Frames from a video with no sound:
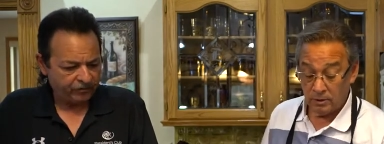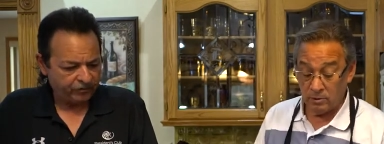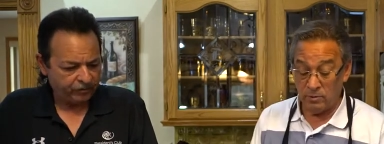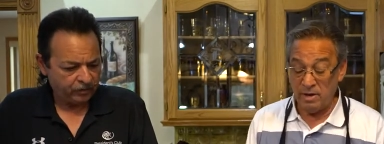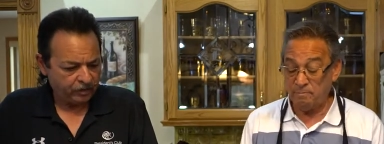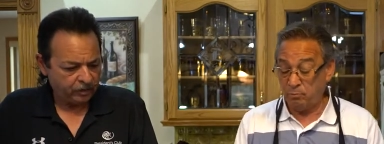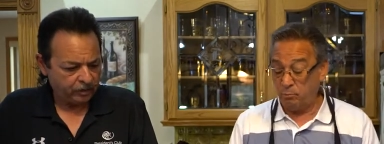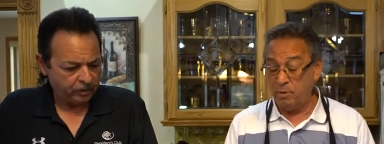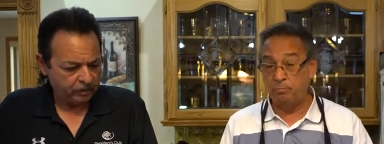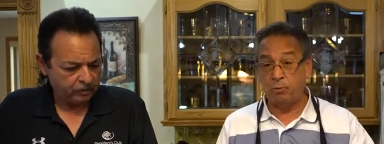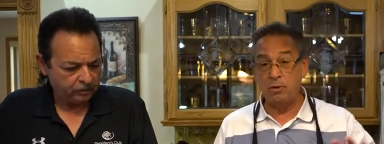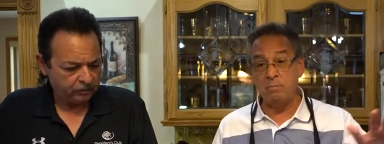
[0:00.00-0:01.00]
Speaker 1: so we, we
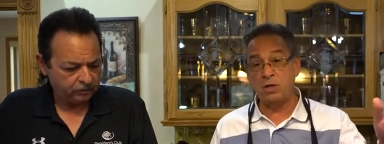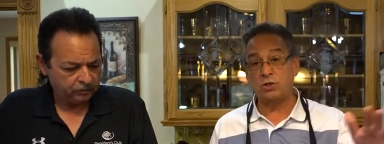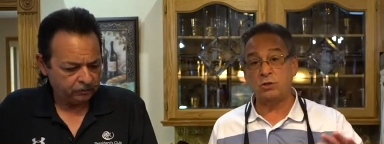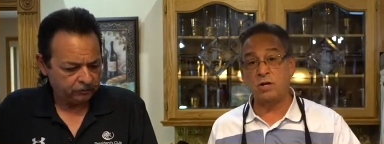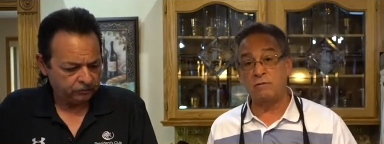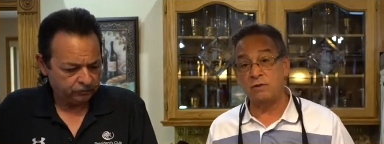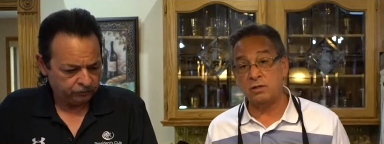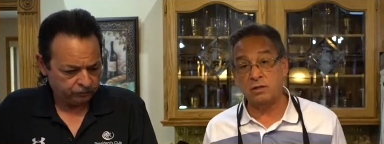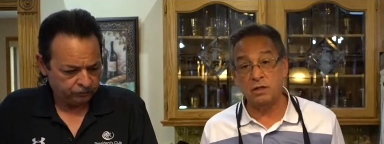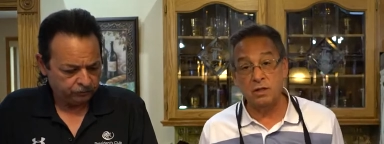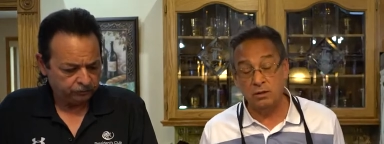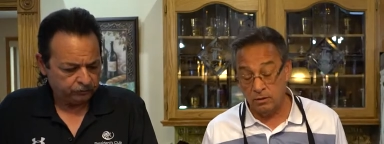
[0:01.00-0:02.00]
pre-measured
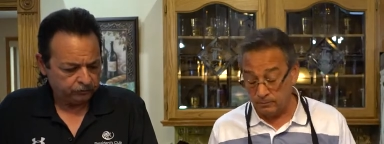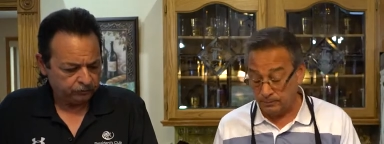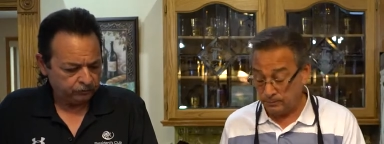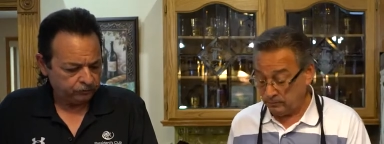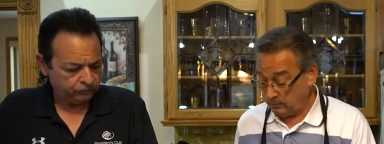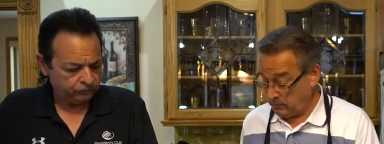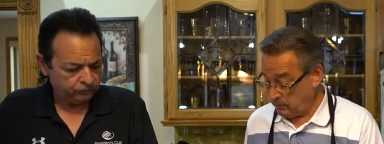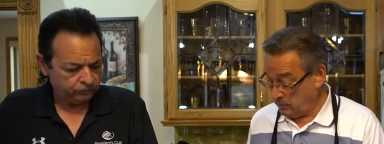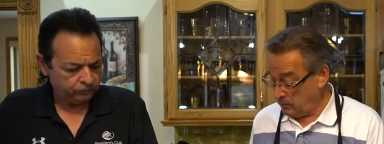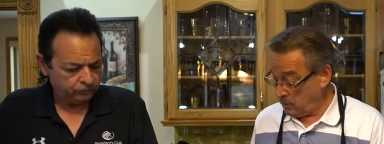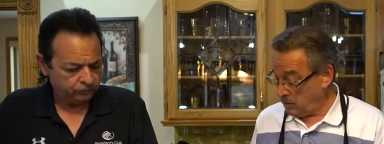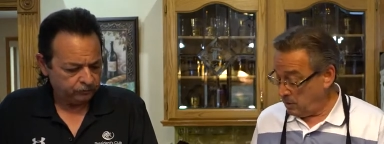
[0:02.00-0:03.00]
everything here.
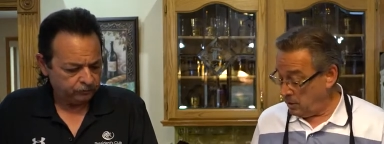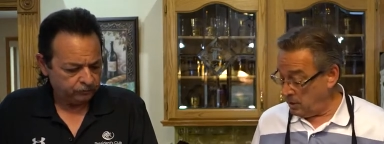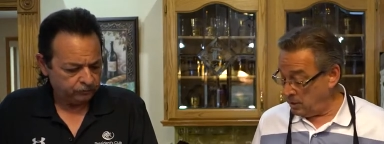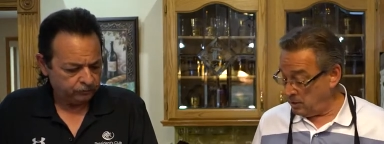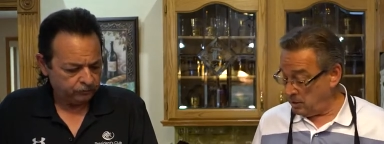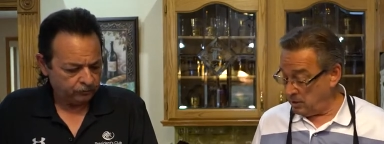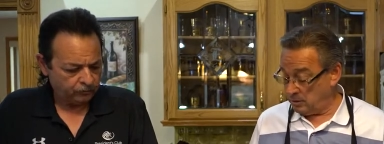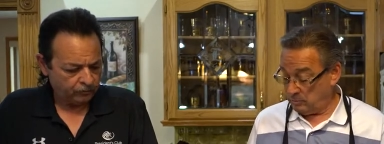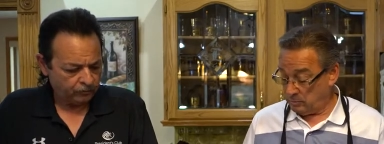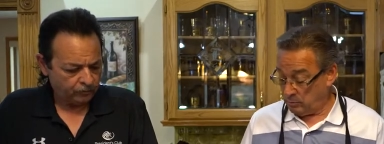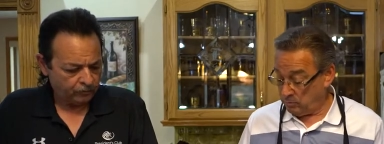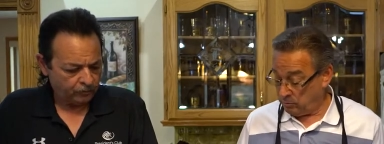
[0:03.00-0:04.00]
And
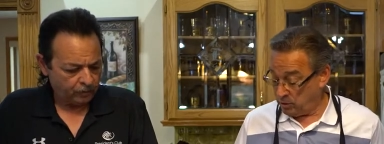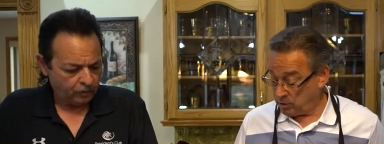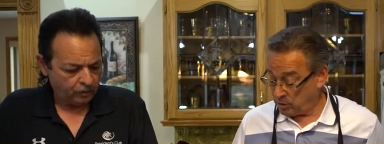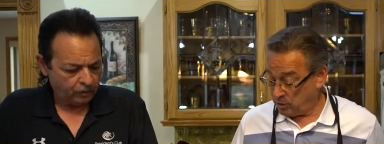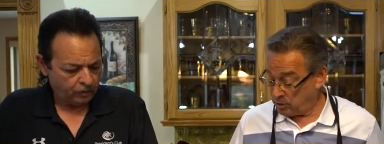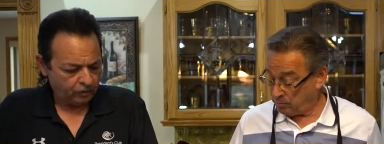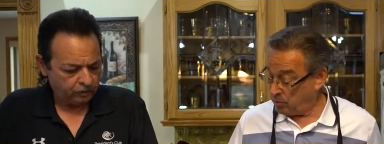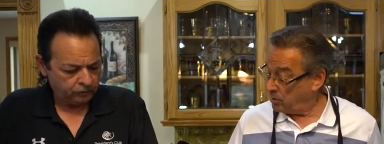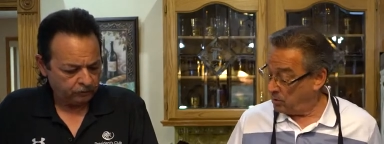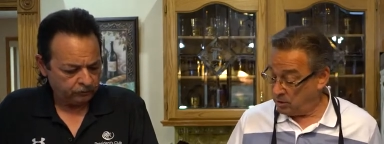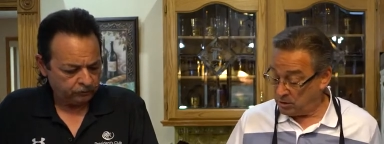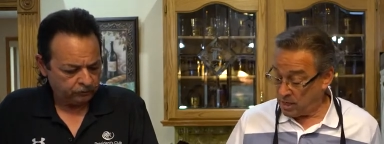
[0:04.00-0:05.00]
uh, we're just going to
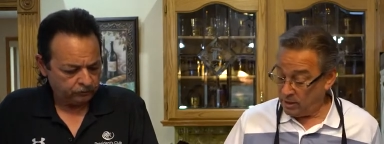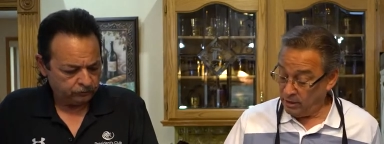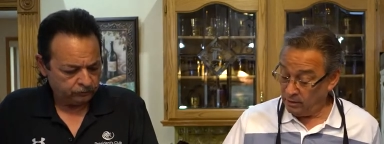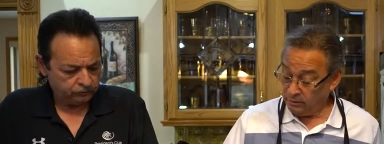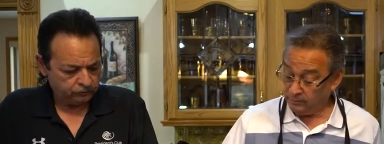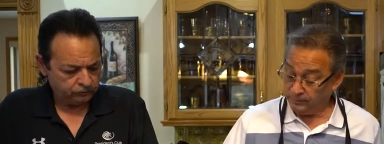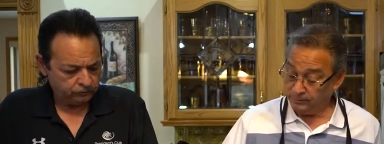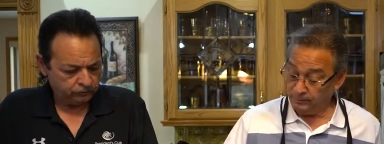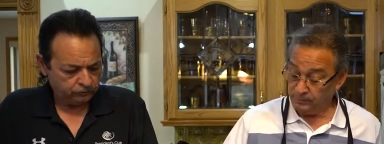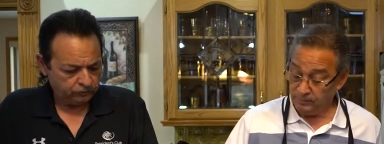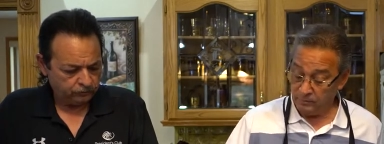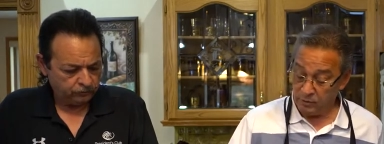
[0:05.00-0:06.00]
sprinkle this on
Speaker 2: here.
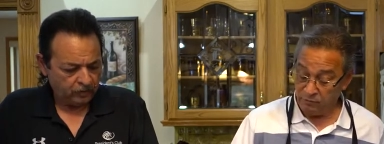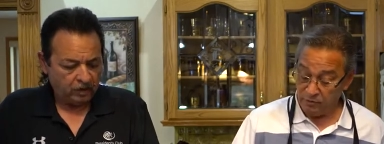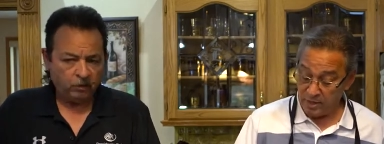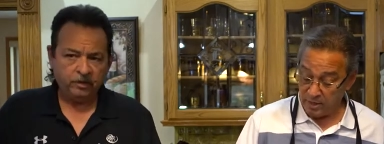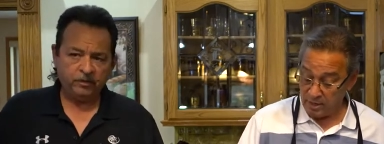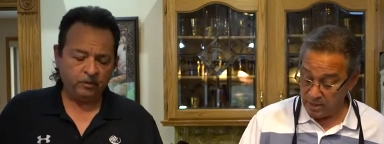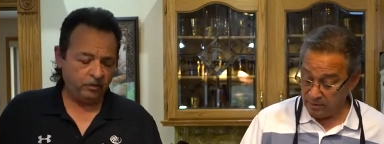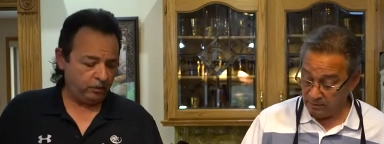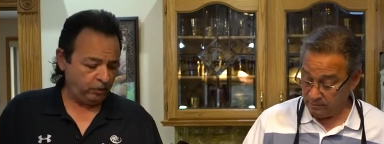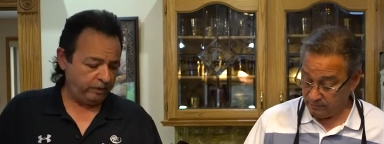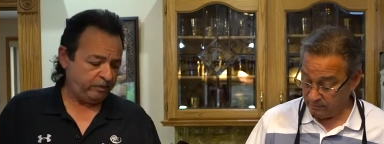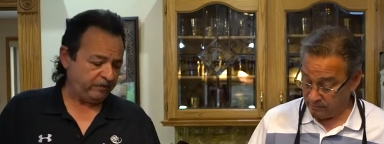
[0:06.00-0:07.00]
The fennel on.
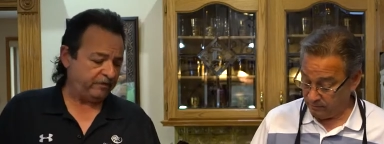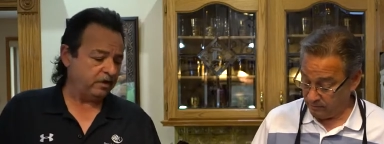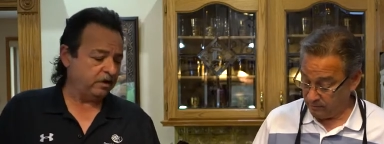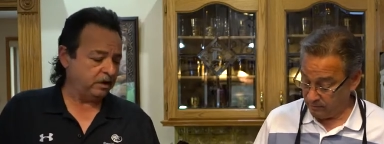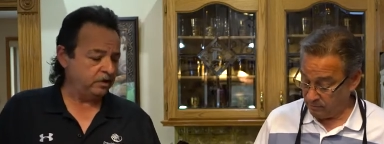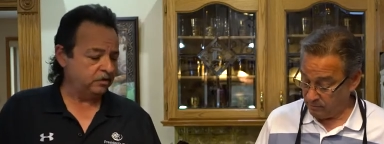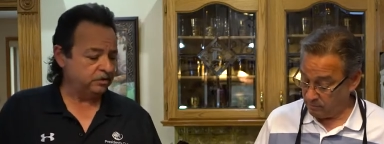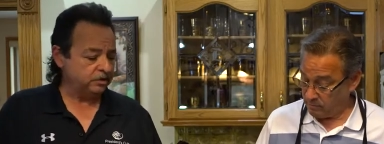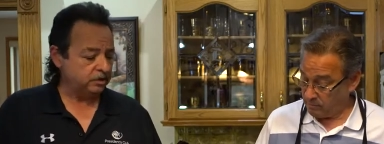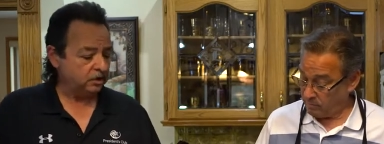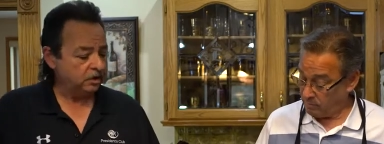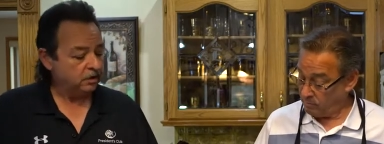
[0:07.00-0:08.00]
We prefer to
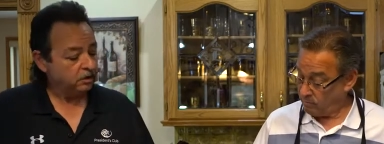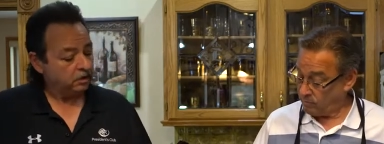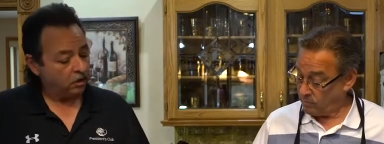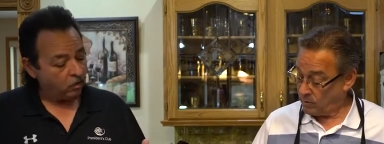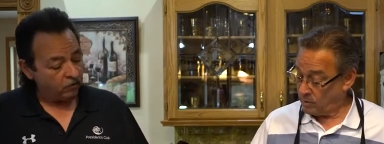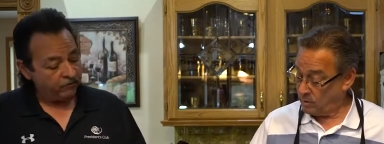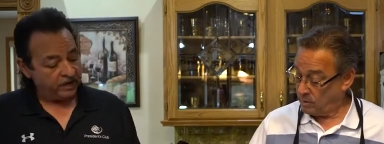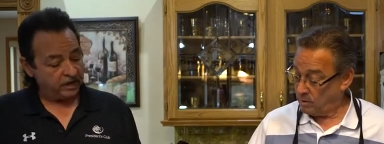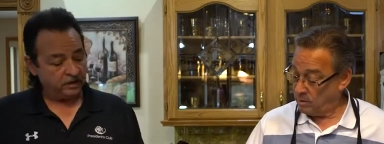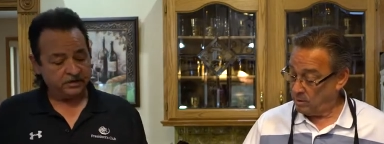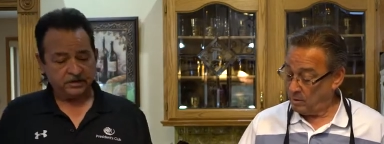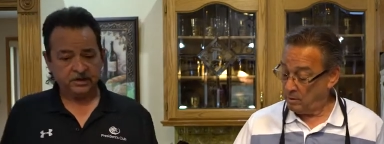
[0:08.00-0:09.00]
use whole
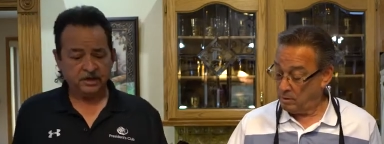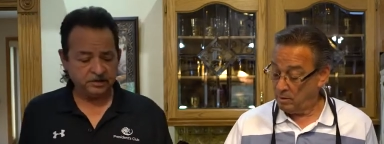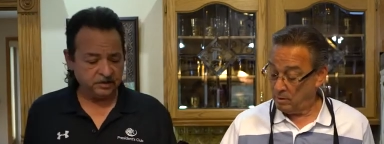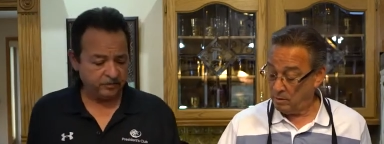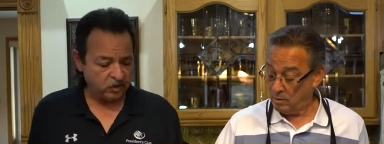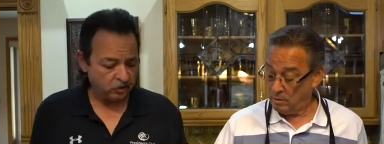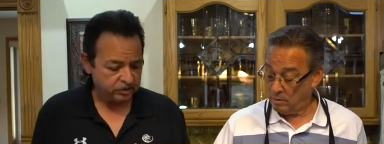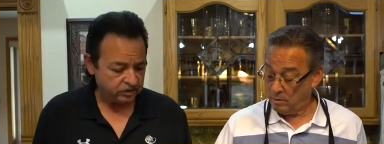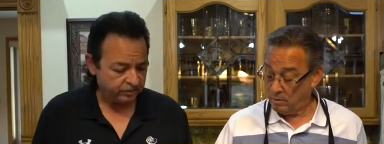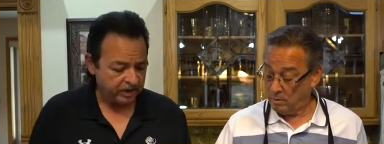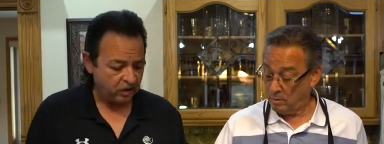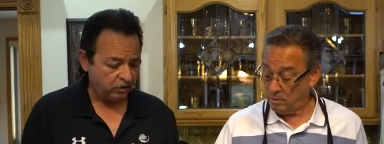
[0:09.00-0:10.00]
fennel seed as opposed
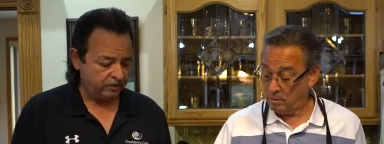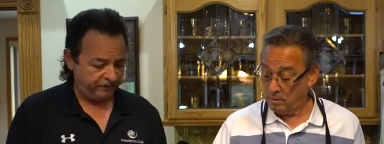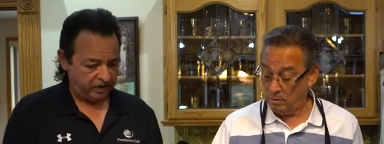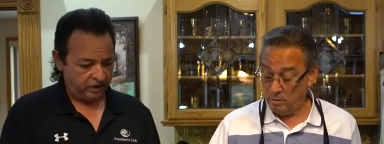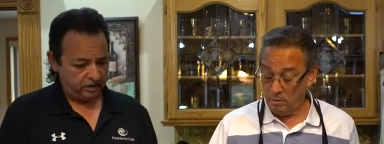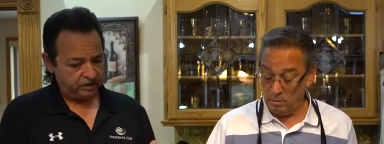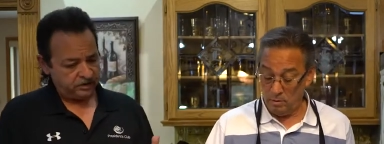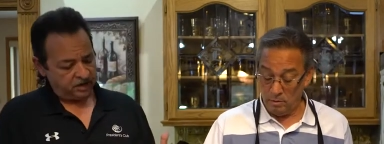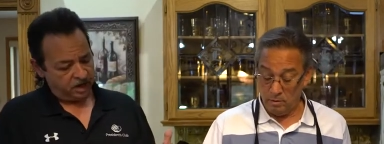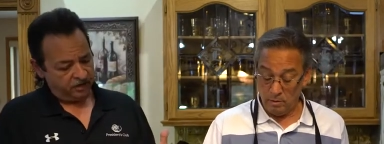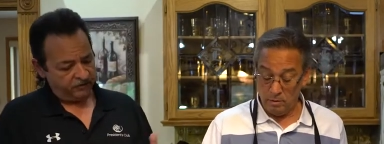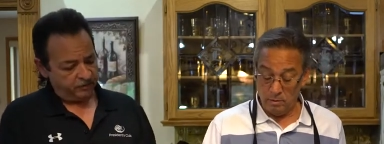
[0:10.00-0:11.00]
to powdered fennel. It's
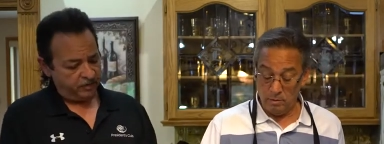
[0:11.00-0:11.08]
kind of a